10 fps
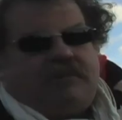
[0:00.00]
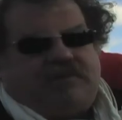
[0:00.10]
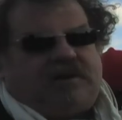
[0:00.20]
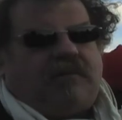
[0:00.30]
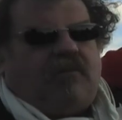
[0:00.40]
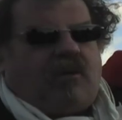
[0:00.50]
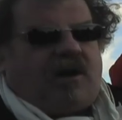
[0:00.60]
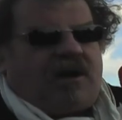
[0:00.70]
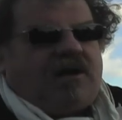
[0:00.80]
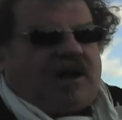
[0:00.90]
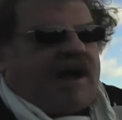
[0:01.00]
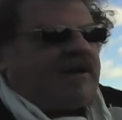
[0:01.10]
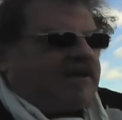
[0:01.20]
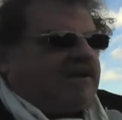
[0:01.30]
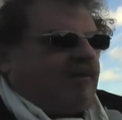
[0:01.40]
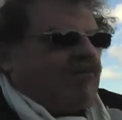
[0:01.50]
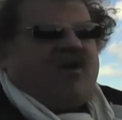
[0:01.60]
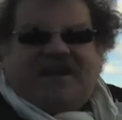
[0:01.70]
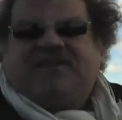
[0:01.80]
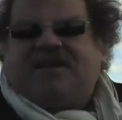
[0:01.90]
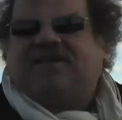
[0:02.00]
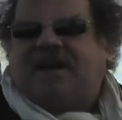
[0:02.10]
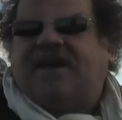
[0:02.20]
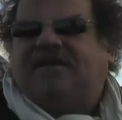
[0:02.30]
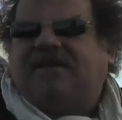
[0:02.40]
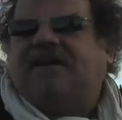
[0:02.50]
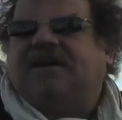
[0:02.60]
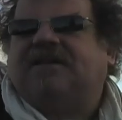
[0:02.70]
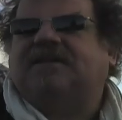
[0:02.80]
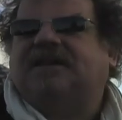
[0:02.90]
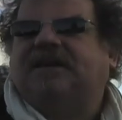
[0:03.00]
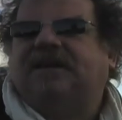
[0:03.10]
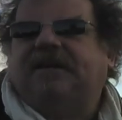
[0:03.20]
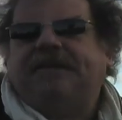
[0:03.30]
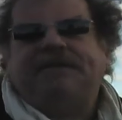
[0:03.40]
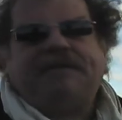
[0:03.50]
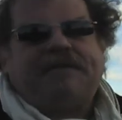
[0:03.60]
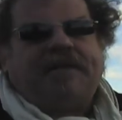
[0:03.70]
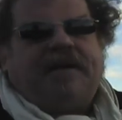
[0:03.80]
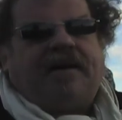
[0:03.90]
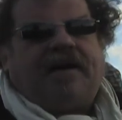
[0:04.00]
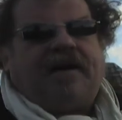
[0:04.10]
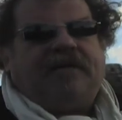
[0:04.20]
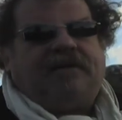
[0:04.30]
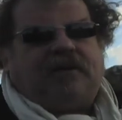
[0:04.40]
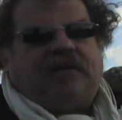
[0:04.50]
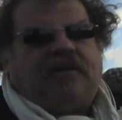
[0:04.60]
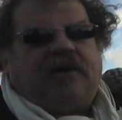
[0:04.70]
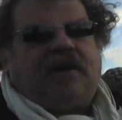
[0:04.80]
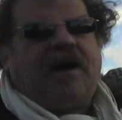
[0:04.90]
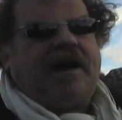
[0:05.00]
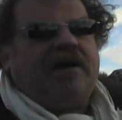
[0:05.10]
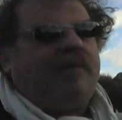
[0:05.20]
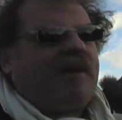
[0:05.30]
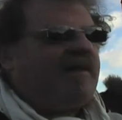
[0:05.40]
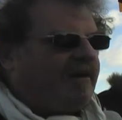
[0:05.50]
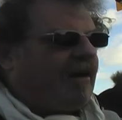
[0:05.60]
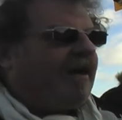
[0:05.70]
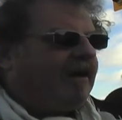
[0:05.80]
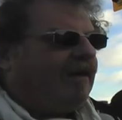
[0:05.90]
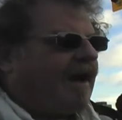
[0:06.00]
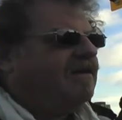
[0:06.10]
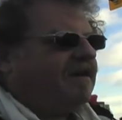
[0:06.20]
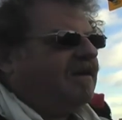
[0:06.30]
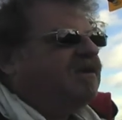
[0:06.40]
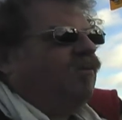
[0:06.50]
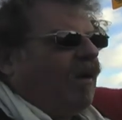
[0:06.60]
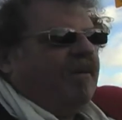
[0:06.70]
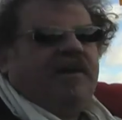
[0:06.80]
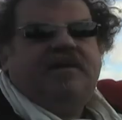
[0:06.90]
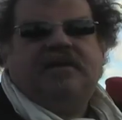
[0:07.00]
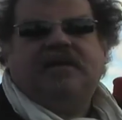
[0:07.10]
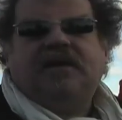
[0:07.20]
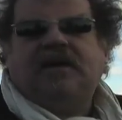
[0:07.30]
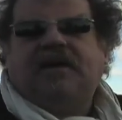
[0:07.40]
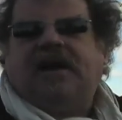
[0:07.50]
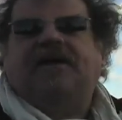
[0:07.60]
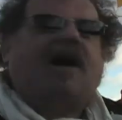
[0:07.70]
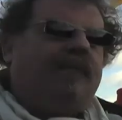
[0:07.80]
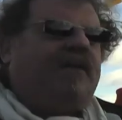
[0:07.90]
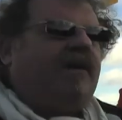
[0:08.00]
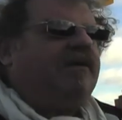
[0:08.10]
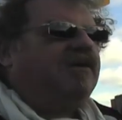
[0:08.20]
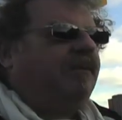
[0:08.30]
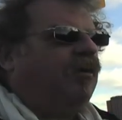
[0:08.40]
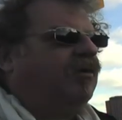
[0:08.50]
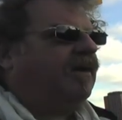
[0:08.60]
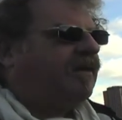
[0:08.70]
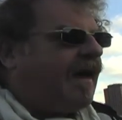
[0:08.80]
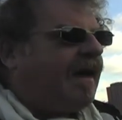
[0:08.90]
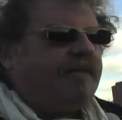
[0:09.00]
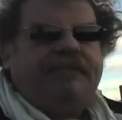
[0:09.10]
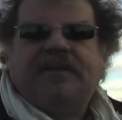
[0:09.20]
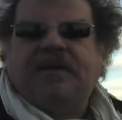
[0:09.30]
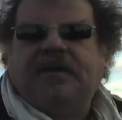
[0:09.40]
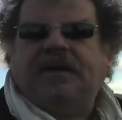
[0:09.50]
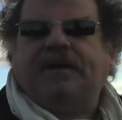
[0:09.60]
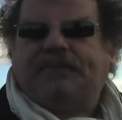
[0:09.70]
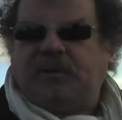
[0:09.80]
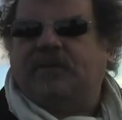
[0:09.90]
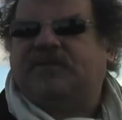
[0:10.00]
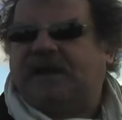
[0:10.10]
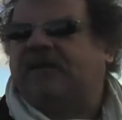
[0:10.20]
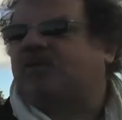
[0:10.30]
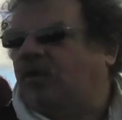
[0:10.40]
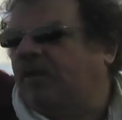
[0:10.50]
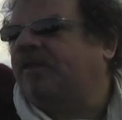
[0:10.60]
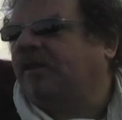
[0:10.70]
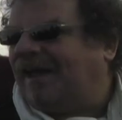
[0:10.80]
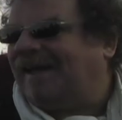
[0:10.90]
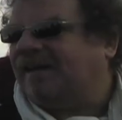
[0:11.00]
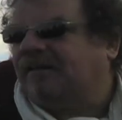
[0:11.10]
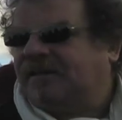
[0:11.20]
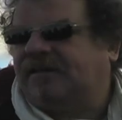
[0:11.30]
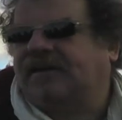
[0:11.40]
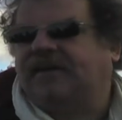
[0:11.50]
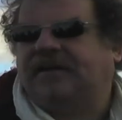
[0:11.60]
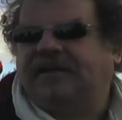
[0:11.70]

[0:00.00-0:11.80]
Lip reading: some working class, some racist ideas to Ohio, but they recognized that these women had come down and supported them and put themselves on the line, literally.